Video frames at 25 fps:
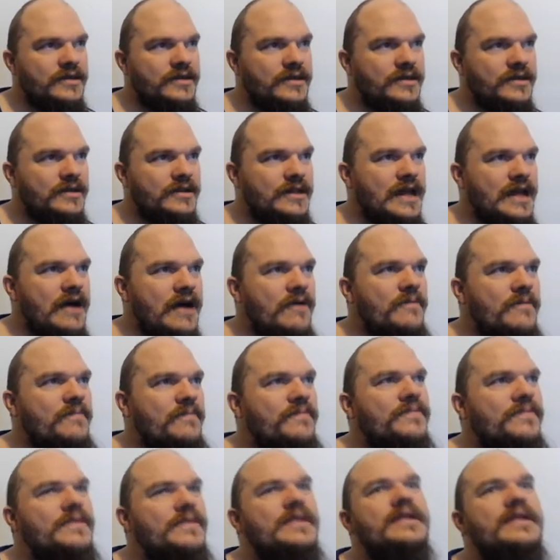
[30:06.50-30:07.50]
Now,
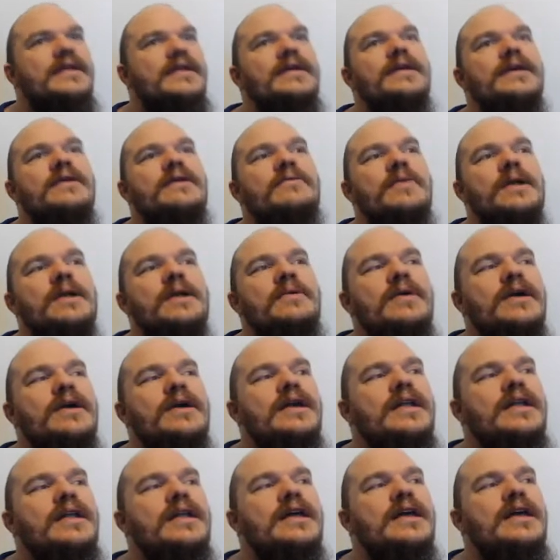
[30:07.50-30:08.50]
when you're
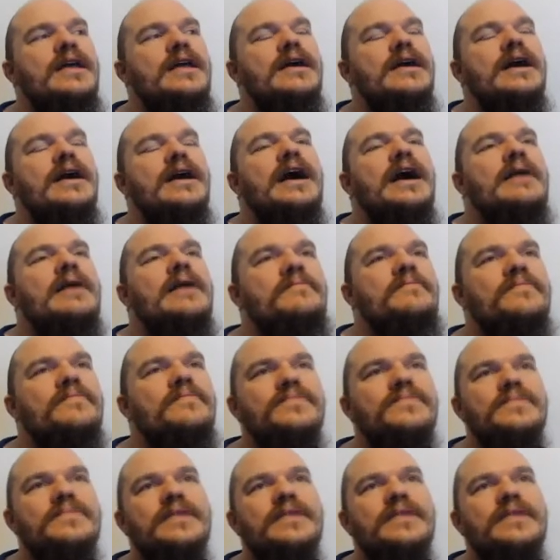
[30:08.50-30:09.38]
in the um,